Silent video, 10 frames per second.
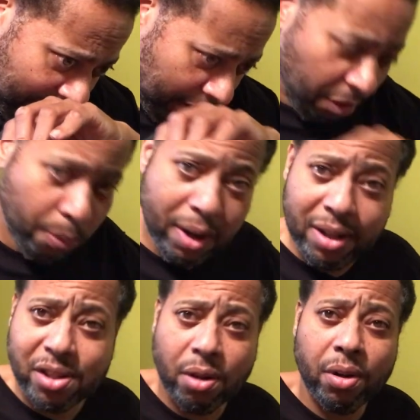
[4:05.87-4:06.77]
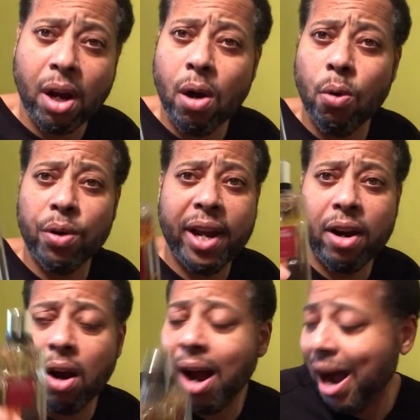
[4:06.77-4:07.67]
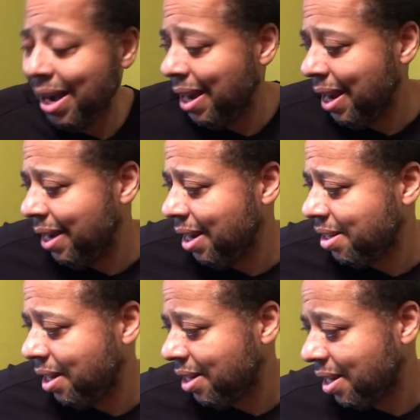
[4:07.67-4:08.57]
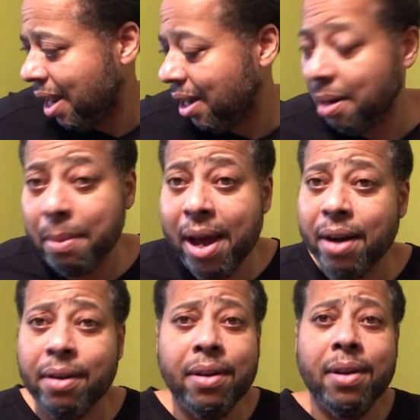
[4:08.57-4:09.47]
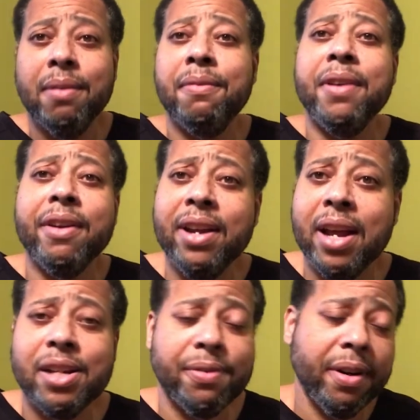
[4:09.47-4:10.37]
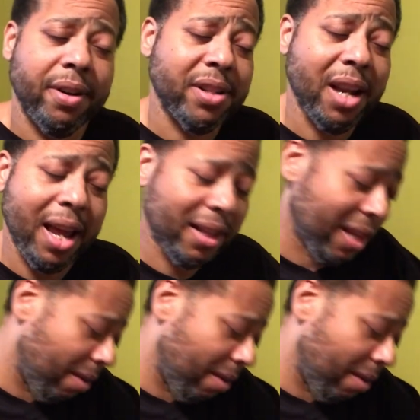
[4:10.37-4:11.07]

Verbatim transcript: You can wear this on a cold day or a hot day. It doesn't, it's not gonna matter. Very nice fragrance, I like that.